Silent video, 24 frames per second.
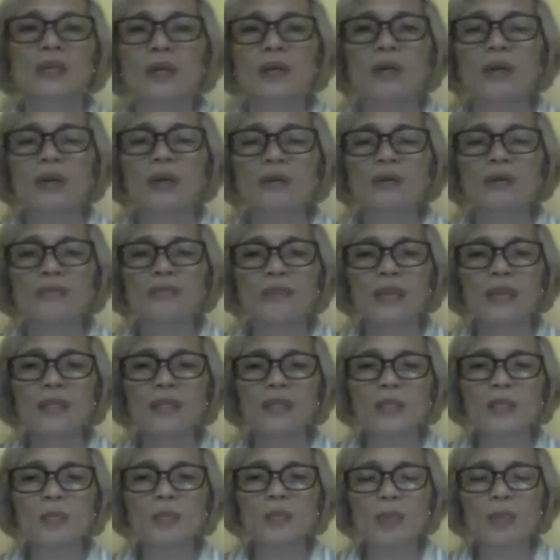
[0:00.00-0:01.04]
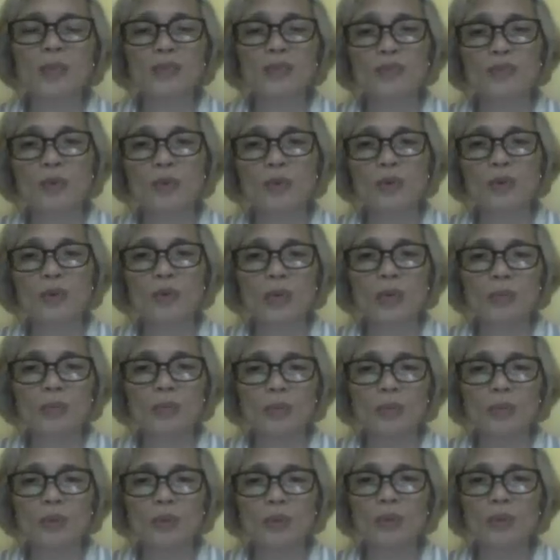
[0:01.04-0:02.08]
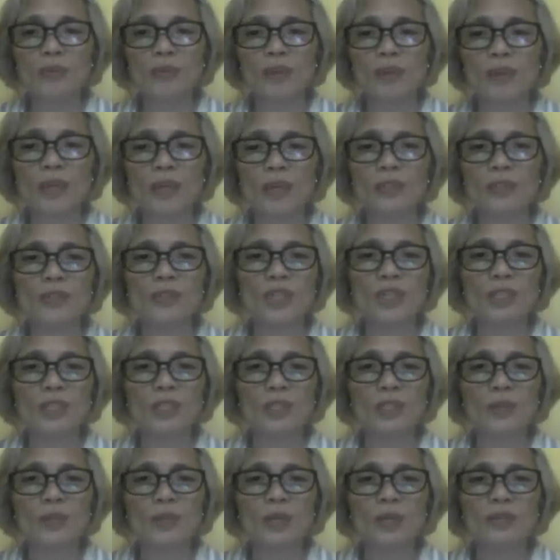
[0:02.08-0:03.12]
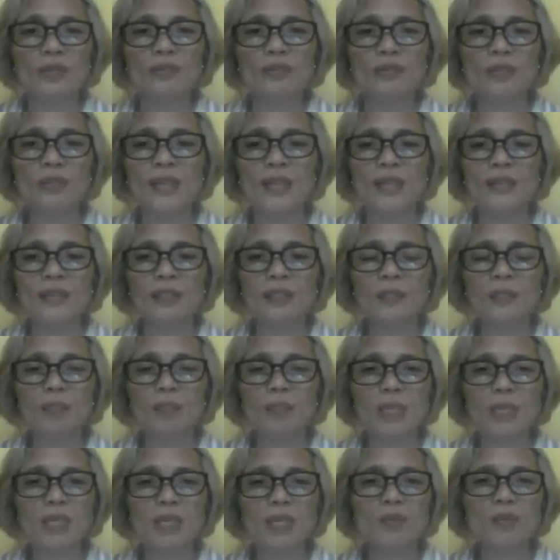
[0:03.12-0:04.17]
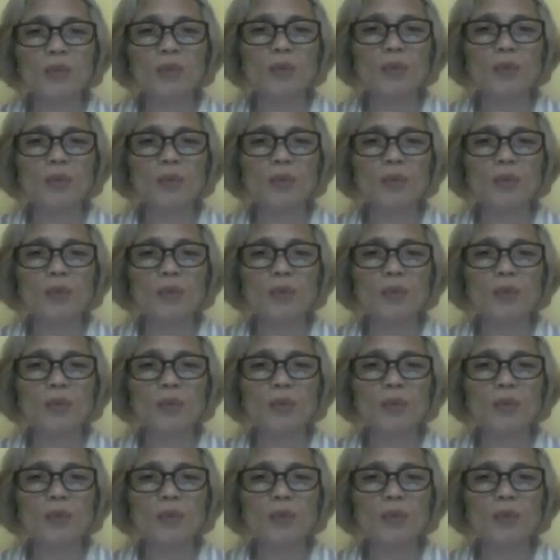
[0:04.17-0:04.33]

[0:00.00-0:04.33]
of enthalpy for 1 mole of hydrogen chloride. For letter B, we